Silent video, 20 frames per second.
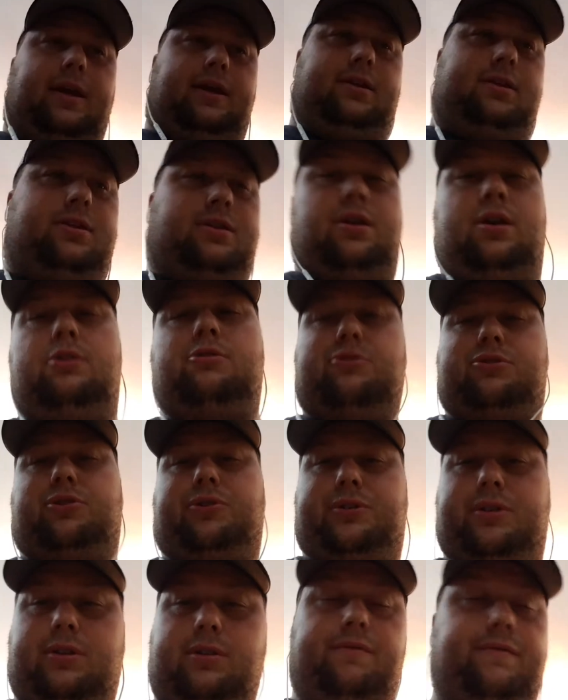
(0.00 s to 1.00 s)
I can use
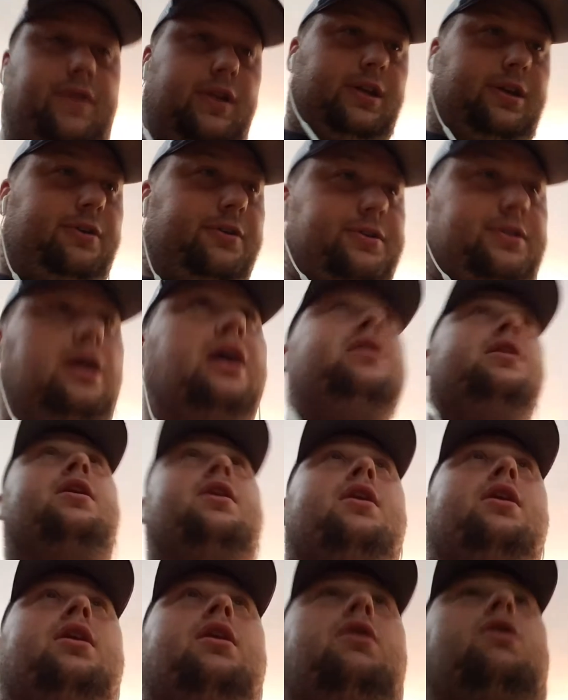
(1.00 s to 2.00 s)
those in the videos
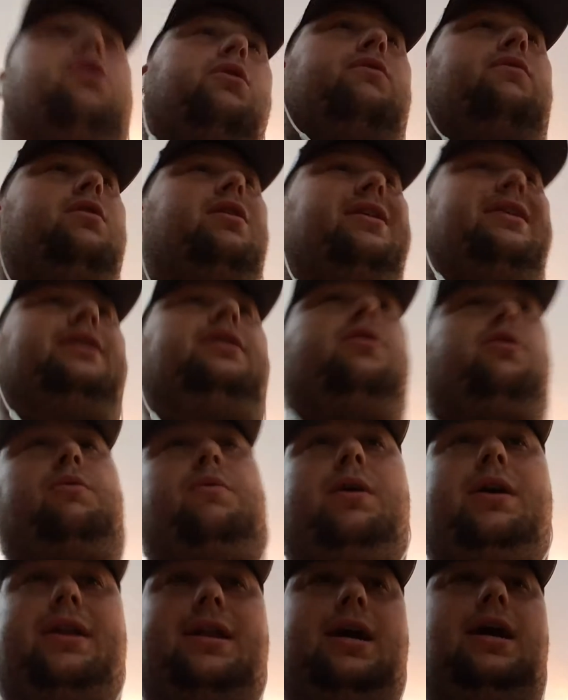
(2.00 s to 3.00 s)
or running or
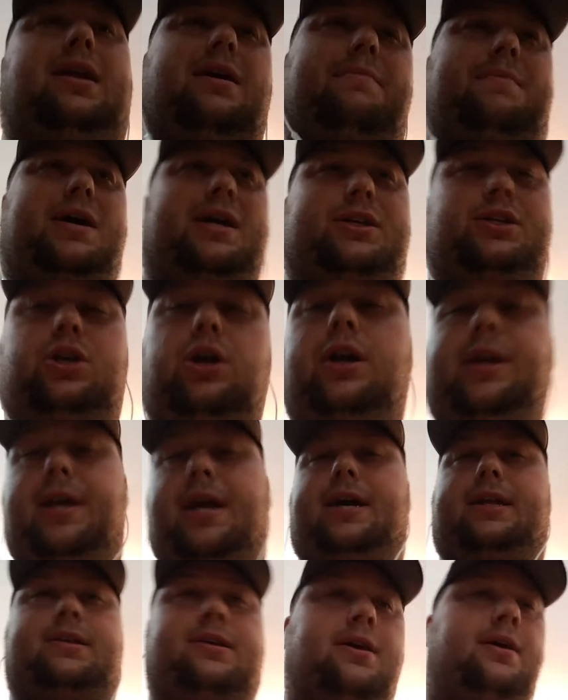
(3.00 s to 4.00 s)
whatnot. I'm not sure
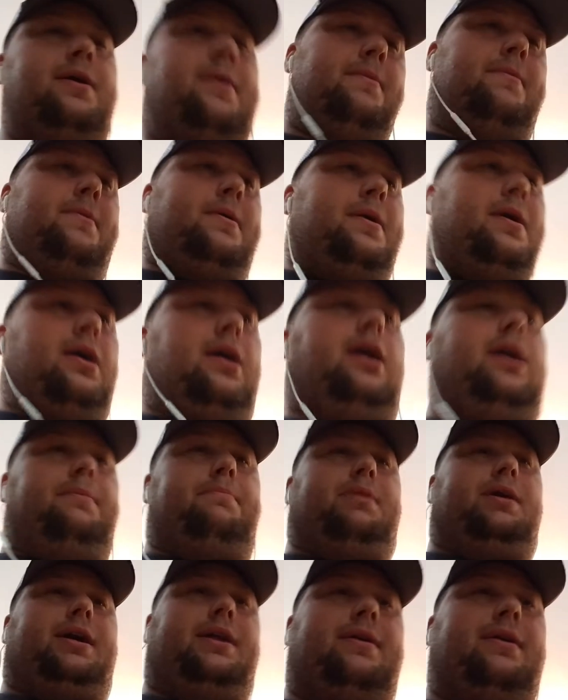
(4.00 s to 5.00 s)
yet, uh,
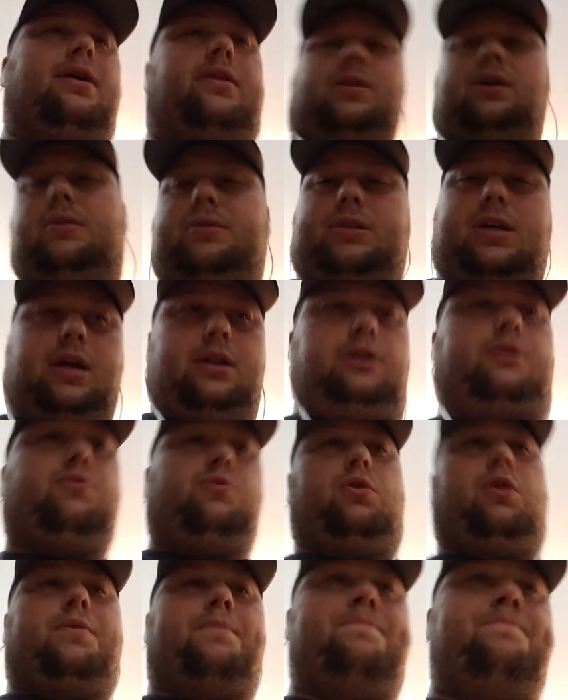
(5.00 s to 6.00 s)
but I thought it was kind of
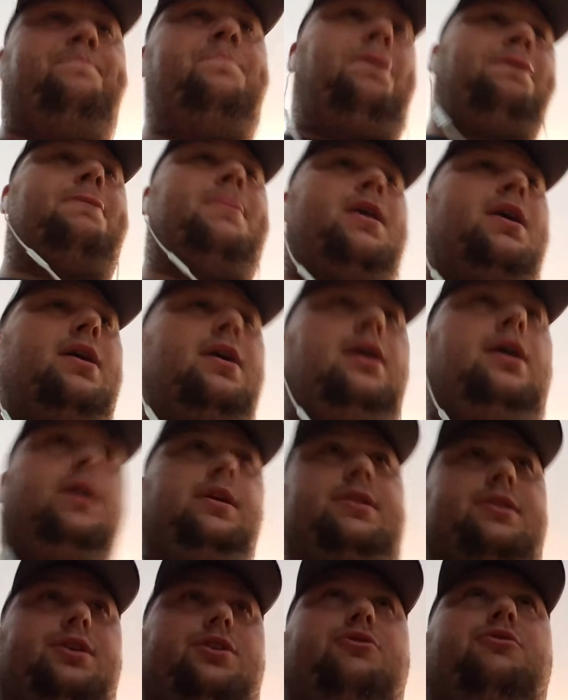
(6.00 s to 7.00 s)
cool.
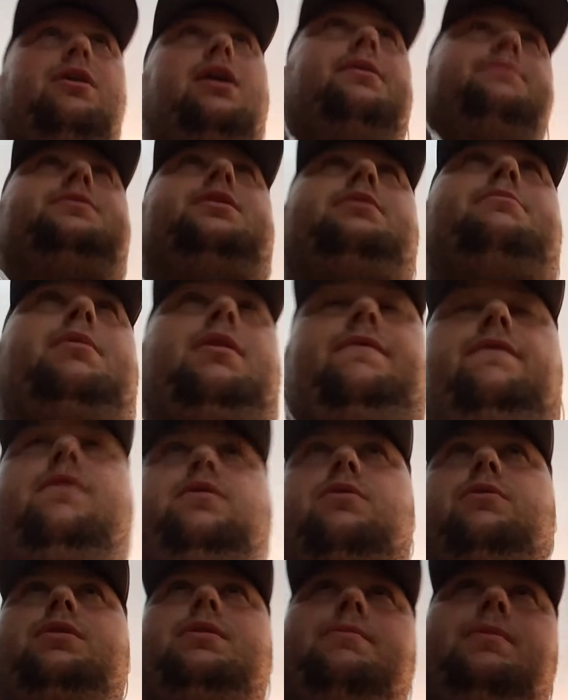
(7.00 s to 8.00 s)
It's a new option on my
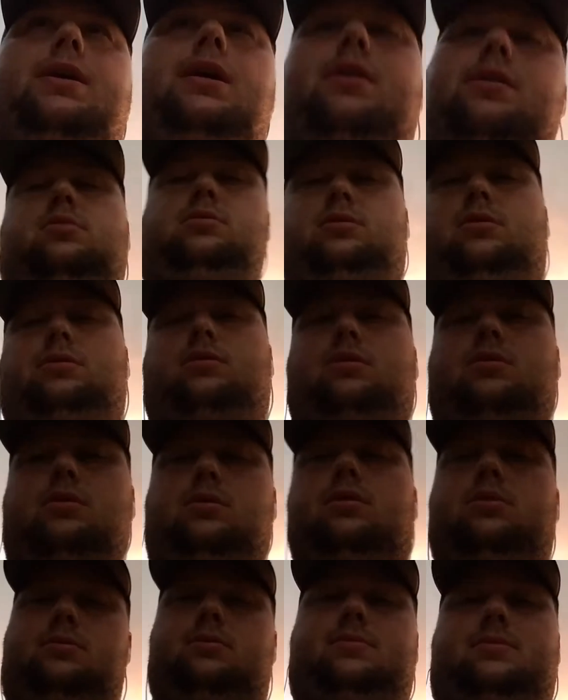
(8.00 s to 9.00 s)
phone, and we got another
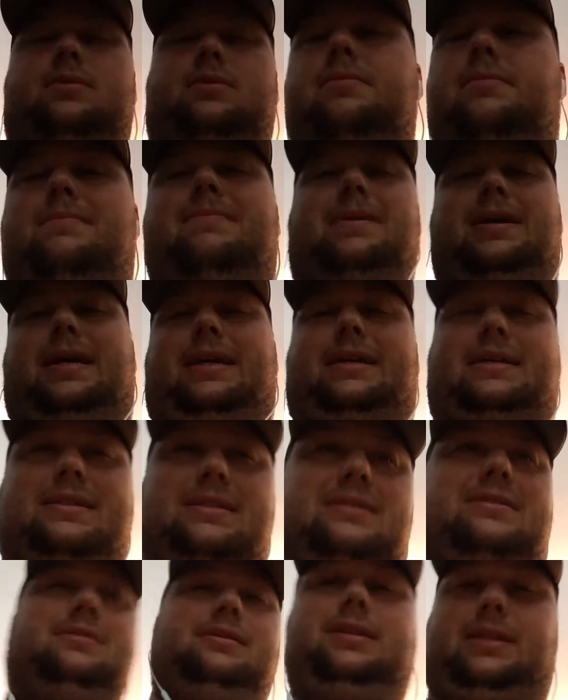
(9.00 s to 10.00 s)
car. Oh
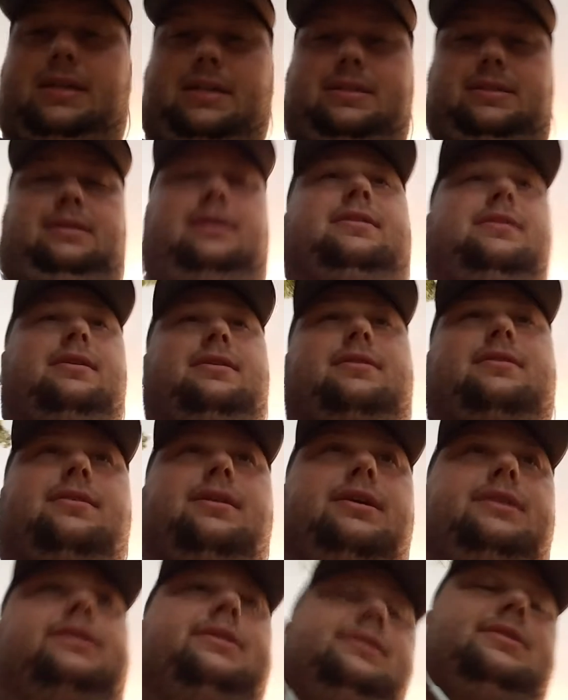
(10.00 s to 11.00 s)
my goodness
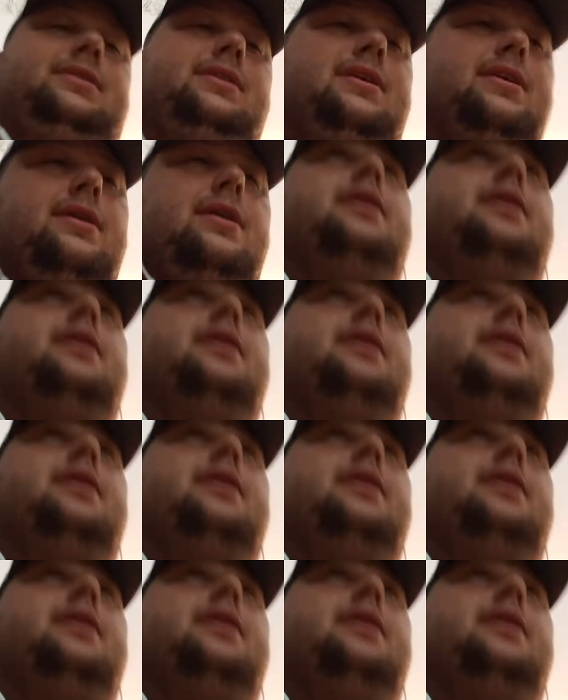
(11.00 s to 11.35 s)
gracious.